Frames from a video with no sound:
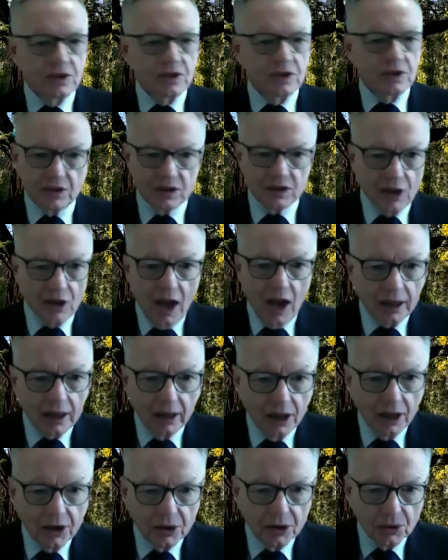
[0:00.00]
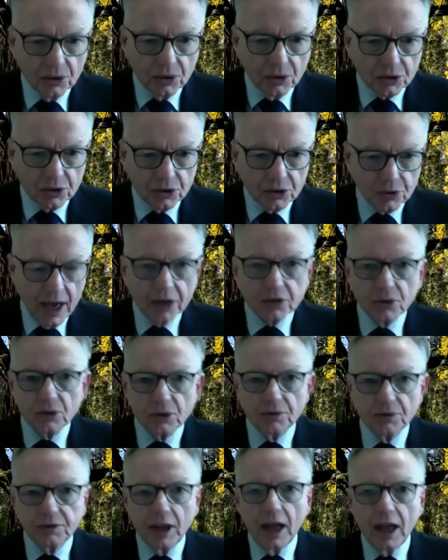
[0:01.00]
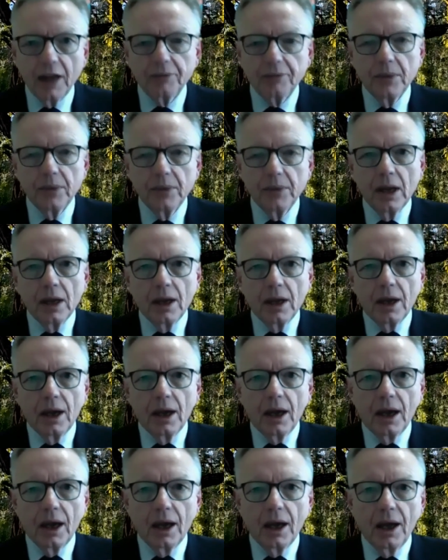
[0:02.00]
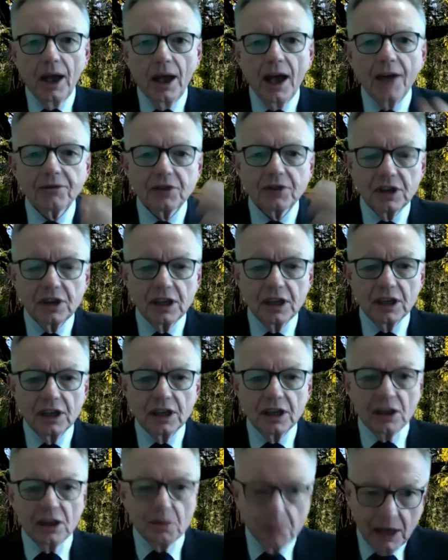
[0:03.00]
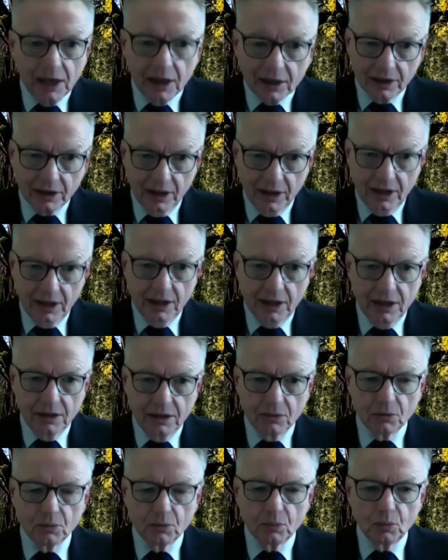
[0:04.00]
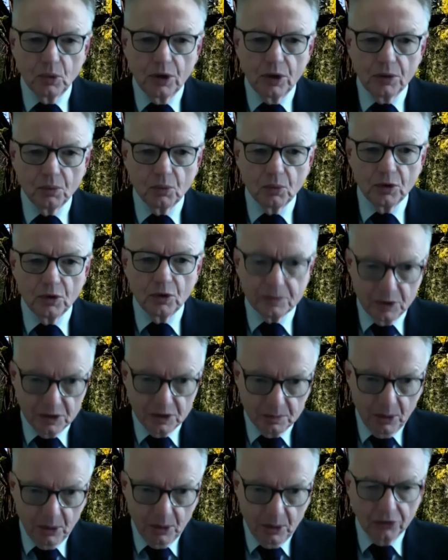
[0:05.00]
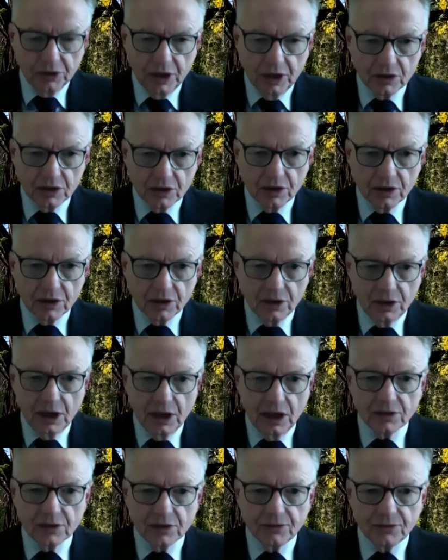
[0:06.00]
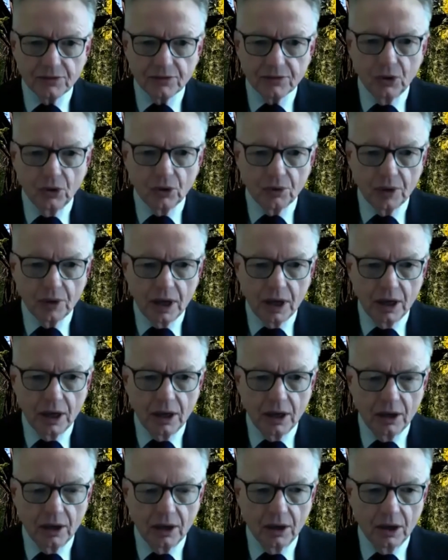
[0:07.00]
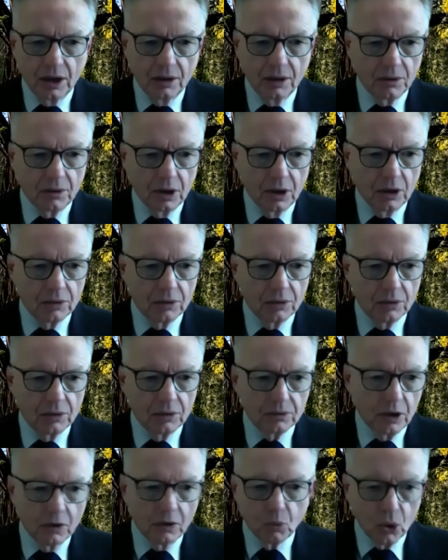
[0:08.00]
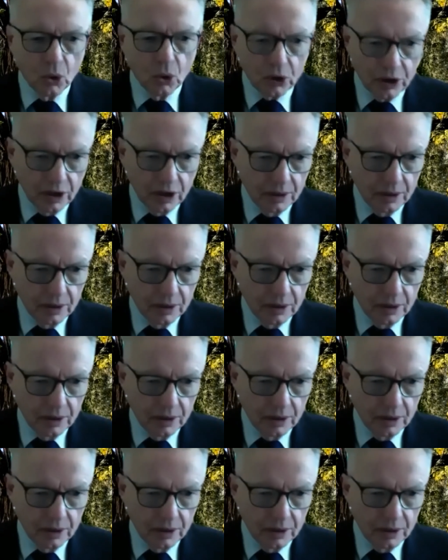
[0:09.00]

a cyclone or a drought or a flood, have to deal immediately with responding to the needs for of water